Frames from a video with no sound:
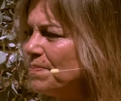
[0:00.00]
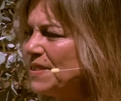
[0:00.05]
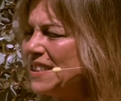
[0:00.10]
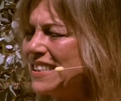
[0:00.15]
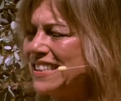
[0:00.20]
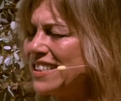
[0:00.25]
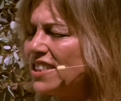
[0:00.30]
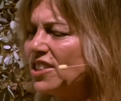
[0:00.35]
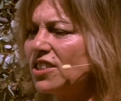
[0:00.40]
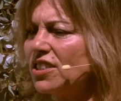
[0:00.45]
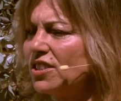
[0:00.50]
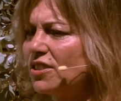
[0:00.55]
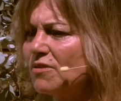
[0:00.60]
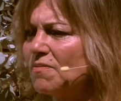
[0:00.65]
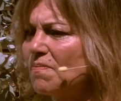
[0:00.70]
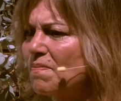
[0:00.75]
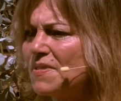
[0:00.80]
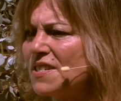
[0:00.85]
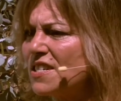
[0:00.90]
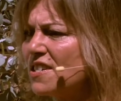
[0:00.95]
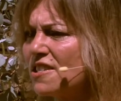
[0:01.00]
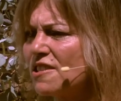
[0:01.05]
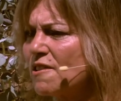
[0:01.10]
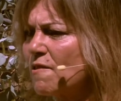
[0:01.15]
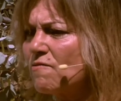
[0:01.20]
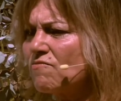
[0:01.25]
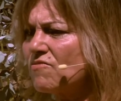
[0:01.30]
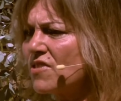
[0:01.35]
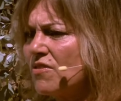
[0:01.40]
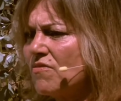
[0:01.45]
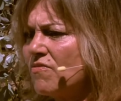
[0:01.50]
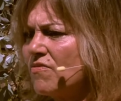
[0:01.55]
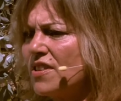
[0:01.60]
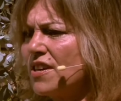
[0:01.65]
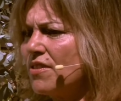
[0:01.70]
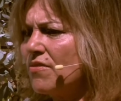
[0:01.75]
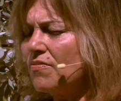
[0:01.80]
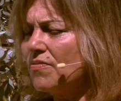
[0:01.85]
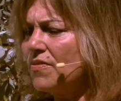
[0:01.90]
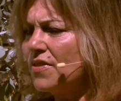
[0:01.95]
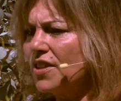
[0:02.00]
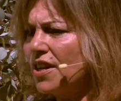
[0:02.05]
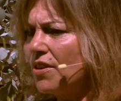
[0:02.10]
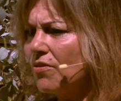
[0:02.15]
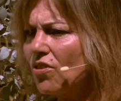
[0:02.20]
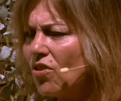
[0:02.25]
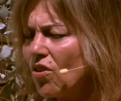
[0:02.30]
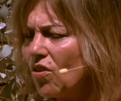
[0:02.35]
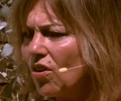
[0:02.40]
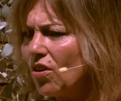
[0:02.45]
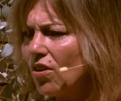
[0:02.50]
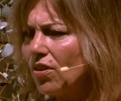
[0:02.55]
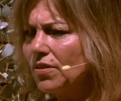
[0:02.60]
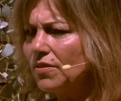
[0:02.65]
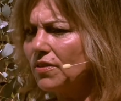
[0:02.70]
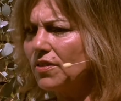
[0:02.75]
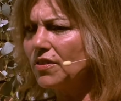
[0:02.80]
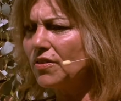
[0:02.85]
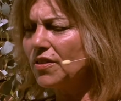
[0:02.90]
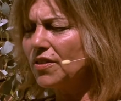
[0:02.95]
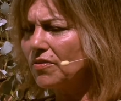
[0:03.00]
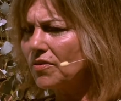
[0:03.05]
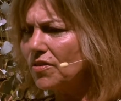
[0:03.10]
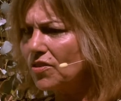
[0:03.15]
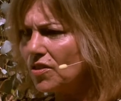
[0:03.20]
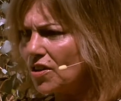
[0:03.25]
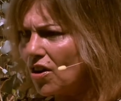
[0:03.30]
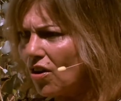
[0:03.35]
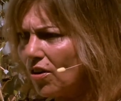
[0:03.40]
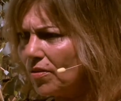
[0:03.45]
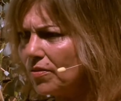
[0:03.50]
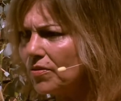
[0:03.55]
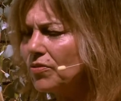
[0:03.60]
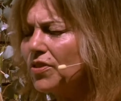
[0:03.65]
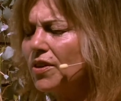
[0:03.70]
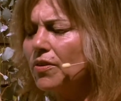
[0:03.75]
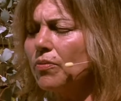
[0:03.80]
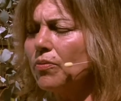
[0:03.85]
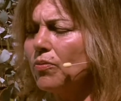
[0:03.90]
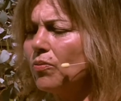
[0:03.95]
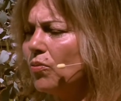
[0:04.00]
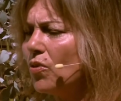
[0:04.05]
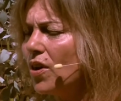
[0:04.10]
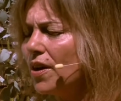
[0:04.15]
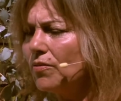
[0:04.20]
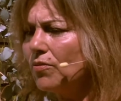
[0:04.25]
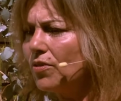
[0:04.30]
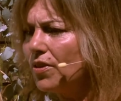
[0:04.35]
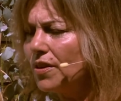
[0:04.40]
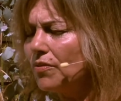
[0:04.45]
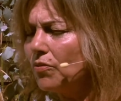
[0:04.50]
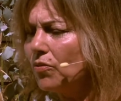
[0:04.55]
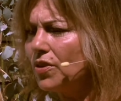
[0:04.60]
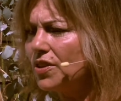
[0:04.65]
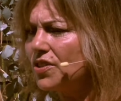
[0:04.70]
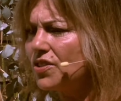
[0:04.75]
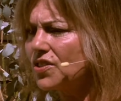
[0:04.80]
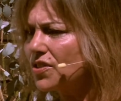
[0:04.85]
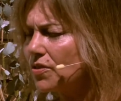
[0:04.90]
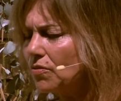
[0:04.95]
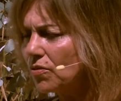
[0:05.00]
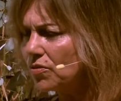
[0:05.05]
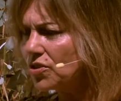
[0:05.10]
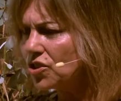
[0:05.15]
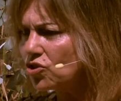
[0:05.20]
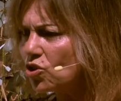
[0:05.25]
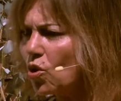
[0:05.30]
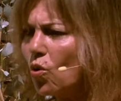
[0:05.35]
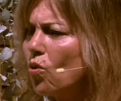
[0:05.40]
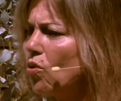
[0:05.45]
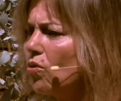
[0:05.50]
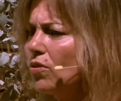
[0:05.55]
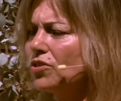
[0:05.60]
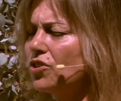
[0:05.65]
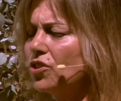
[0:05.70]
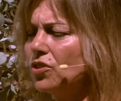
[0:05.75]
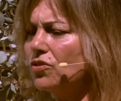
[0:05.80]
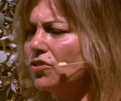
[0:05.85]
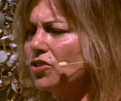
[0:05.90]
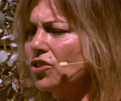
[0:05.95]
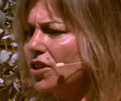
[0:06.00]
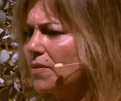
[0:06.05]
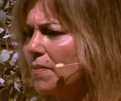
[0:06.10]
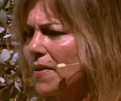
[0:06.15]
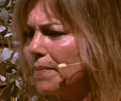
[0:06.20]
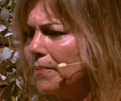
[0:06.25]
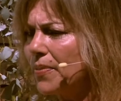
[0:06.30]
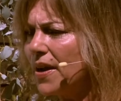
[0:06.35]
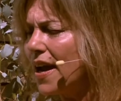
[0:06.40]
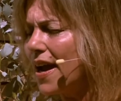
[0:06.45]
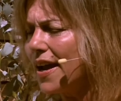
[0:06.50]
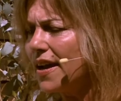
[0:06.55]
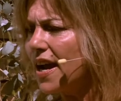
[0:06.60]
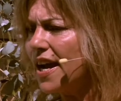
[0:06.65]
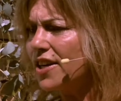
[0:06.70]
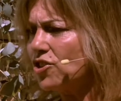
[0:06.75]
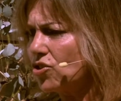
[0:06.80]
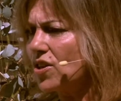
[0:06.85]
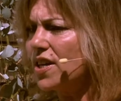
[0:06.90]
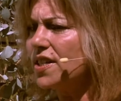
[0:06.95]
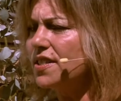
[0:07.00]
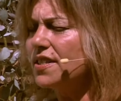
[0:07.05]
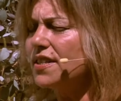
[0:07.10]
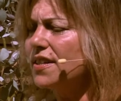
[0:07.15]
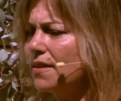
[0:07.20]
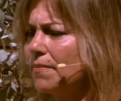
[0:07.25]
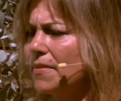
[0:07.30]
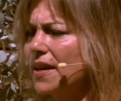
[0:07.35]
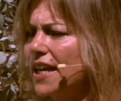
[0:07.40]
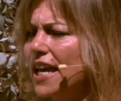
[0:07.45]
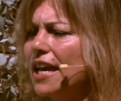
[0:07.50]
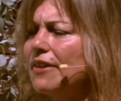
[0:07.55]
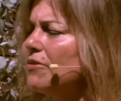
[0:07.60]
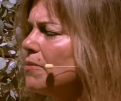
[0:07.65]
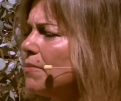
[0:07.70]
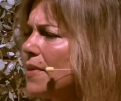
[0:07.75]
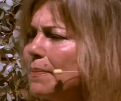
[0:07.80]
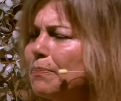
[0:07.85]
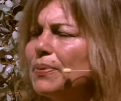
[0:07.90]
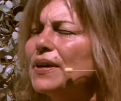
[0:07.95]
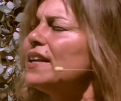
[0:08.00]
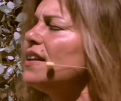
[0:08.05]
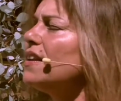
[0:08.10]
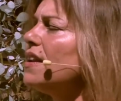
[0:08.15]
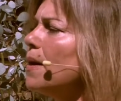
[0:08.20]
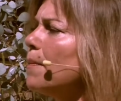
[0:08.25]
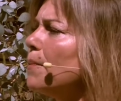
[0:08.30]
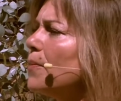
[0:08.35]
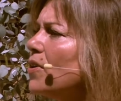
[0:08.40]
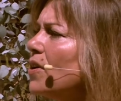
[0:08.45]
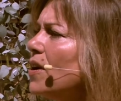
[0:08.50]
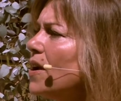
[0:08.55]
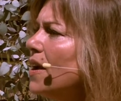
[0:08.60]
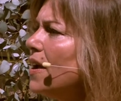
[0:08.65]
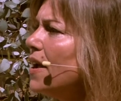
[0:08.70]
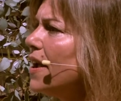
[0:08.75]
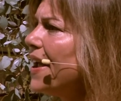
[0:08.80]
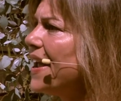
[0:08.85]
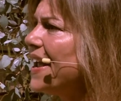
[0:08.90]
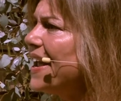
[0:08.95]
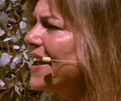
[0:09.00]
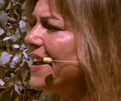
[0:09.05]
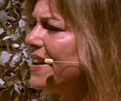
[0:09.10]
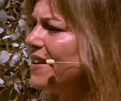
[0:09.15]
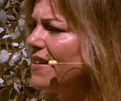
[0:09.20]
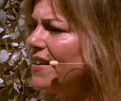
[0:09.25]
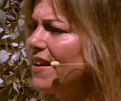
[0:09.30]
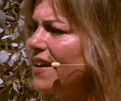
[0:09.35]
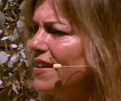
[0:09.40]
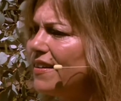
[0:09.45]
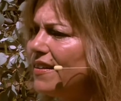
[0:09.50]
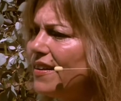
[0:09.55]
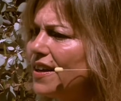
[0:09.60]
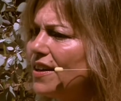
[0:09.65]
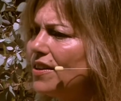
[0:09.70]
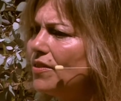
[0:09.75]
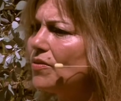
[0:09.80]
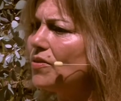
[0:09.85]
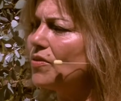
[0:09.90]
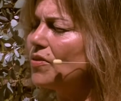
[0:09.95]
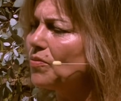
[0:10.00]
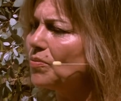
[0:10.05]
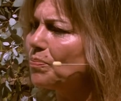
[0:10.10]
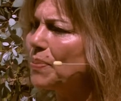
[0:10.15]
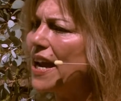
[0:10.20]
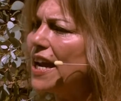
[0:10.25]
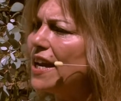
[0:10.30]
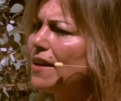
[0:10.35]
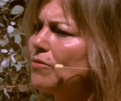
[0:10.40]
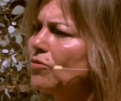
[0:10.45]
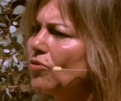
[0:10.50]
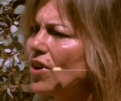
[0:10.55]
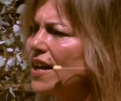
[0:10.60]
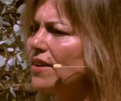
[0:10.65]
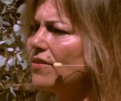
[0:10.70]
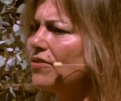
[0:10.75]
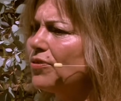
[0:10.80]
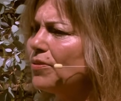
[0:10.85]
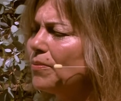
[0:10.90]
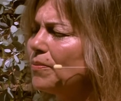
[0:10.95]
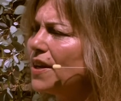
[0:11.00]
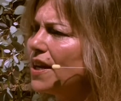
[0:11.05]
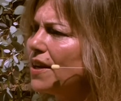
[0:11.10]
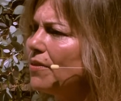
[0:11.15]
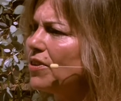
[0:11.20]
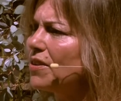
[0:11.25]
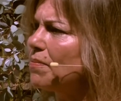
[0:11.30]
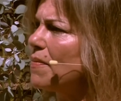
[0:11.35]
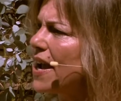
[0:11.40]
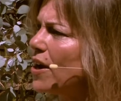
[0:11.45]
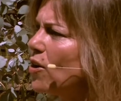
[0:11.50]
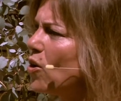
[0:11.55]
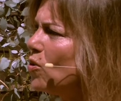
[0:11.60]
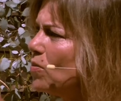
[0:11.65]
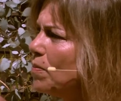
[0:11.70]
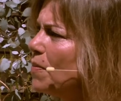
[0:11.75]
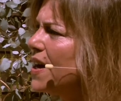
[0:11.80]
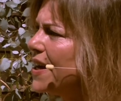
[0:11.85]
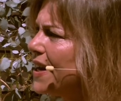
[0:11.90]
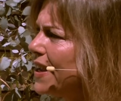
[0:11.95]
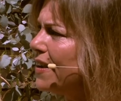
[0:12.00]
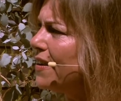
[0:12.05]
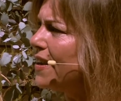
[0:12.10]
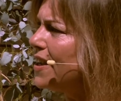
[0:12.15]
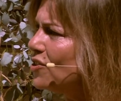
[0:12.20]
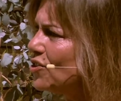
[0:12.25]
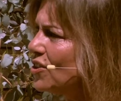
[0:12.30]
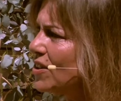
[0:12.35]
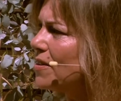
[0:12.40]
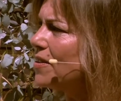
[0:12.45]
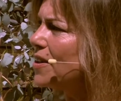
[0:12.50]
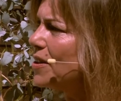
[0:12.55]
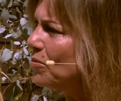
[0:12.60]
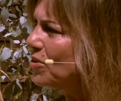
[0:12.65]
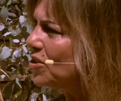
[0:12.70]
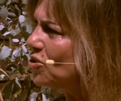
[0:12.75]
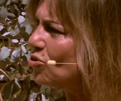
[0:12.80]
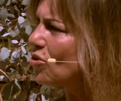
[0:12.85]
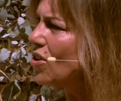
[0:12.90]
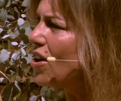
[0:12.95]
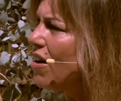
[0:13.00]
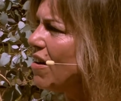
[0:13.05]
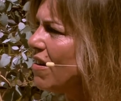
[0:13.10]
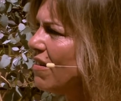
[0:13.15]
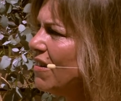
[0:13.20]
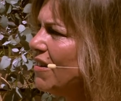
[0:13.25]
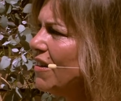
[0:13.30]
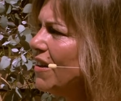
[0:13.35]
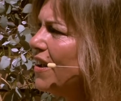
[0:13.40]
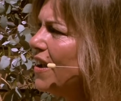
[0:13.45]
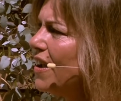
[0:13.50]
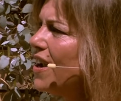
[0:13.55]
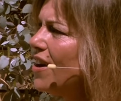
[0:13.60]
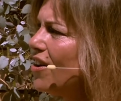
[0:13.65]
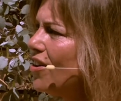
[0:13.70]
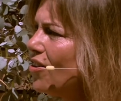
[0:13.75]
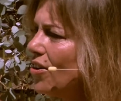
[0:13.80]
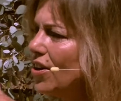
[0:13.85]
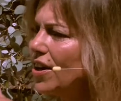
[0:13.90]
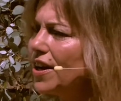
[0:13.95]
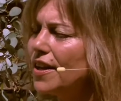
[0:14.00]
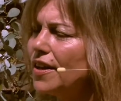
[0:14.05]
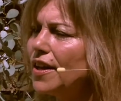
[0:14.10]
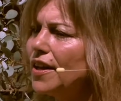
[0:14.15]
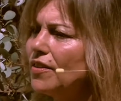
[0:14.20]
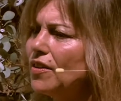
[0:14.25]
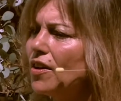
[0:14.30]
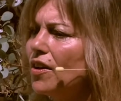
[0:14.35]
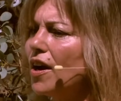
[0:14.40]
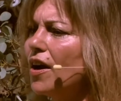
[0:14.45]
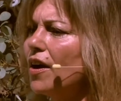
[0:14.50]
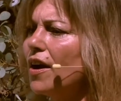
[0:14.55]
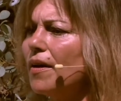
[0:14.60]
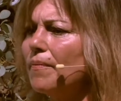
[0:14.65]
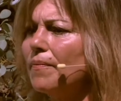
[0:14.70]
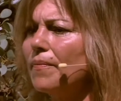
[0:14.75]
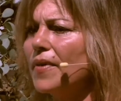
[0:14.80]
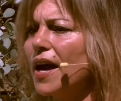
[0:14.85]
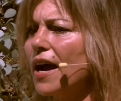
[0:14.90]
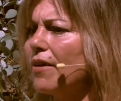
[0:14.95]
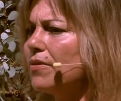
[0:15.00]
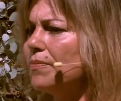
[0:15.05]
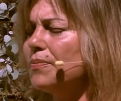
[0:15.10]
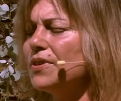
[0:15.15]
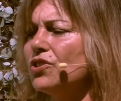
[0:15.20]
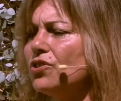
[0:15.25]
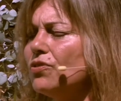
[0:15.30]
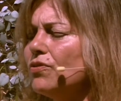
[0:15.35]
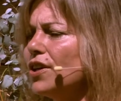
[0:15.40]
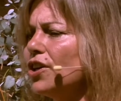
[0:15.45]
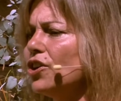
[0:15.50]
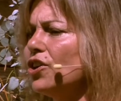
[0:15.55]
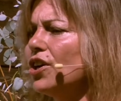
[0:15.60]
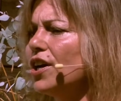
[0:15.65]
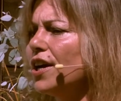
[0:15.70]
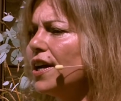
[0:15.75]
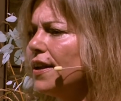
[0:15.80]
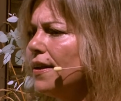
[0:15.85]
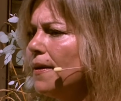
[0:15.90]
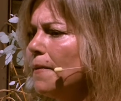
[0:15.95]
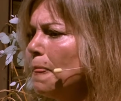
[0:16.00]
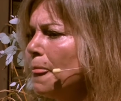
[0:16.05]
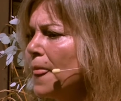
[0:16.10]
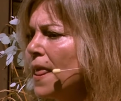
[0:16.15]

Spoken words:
because they were all the one would stole. You took my I trusted him. I gave him my PIN number, and he paid rent for me with my own money. He took withdrawal, I would be doing good.